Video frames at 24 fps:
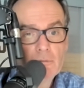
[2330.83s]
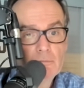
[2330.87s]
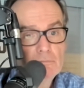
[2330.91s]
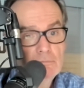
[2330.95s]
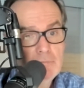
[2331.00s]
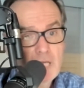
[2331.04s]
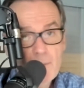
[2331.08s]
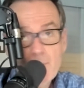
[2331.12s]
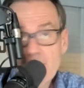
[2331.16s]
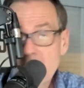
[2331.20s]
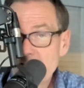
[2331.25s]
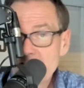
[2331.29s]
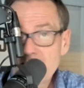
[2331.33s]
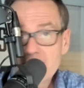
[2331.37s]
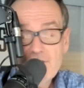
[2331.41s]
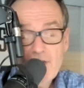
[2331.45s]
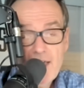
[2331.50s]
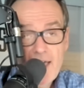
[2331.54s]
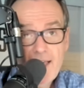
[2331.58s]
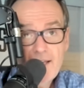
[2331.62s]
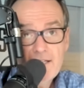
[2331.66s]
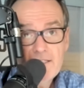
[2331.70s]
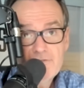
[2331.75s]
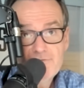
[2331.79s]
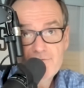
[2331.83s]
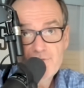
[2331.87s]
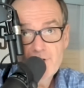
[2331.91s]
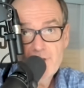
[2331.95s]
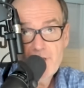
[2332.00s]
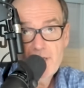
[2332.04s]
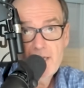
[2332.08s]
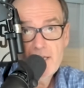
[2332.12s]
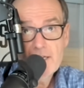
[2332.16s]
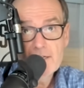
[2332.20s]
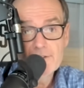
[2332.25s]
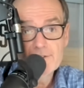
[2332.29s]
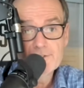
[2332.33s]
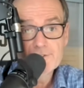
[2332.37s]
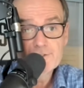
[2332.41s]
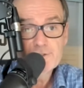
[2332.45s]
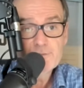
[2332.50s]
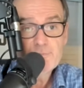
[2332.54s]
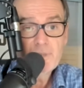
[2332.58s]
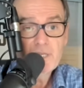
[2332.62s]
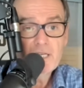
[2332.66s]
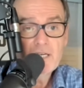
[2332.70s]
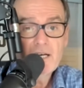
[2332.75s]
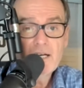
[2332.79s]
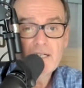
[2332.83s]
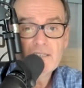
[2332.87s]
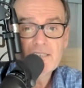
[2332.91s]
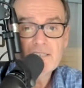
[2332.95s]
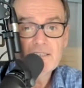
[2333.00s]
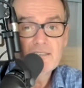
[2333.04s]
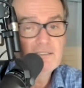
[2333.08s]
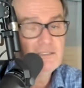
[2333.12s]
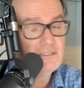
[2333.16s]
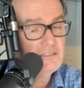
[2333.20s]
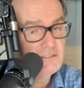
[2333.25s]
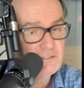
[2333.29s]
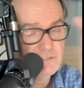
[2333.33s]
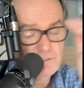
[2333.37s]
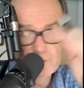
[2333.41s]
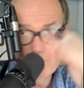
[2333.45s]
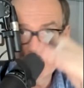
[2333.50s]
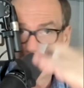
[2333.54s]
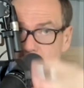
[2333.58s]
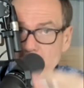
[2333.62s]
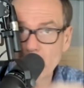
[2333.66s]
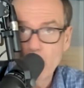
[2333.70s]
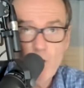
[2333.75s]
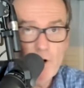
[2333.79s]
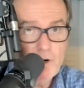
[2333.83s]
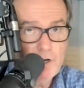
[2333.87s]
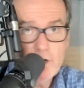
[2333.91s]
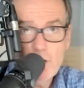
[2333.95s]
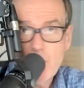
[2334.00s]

maybe even to head for the hills, because it started